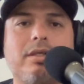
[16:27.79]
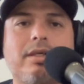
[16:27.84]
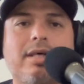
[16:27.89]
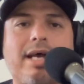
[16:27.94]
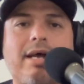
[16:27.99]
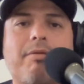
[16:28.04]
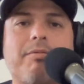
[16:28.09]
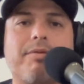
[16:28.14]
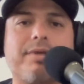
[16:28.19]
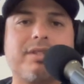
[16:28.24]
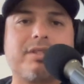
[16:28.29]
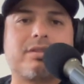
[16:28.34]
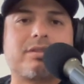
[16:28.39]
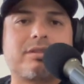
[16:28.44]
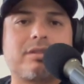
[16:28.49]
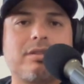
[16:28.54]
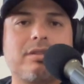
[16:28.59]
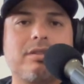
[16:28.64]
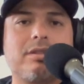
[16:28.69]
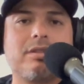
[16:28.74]
at
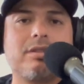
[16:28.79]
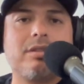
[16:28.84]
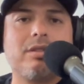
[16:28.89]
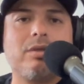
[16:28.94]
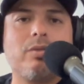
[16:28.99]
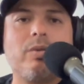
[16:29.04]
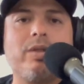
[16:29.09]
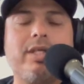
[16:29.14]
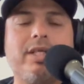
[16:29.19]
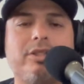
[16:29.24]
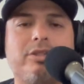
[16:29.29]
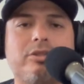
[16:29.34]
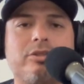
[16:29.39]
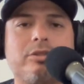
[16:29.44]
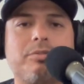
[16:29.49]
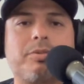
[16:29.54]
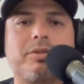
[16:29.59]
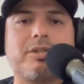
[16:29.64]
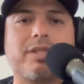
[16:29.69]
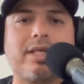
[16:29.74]
risk. We need you
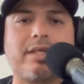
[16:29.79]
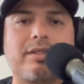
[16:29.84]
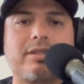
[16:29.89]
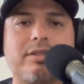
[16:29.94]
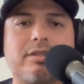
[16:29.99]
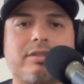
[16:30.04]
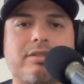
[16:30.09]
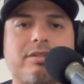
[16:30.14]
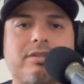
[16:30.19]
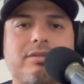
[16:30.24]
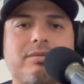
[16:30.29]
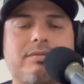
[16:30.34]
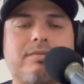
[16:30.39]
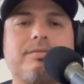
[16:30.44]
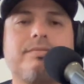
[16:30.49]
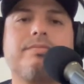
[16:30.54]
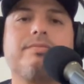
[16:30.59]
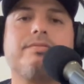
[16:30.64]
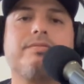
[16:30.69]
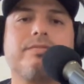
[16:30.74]
to protect us.
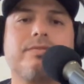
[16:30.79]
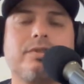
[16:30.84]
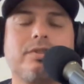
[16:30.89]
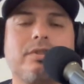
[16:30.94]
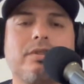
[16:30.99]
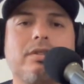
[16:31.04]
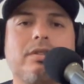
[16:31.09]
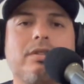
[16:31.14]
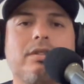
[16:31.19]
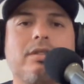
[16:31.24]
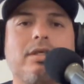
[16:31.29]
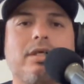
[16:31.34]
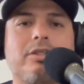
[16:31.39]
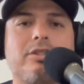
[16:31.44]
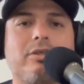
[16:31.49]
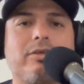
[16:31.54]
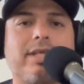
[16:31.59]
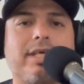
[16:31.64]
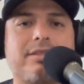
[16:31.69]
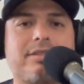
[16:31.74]

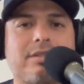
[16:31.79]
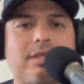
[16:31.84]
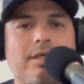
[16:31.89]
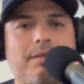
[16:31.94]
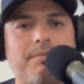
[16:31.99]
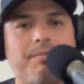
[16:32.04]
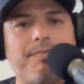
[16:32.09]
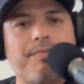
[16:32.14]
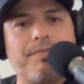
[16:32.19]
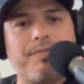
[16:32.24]
Until next time,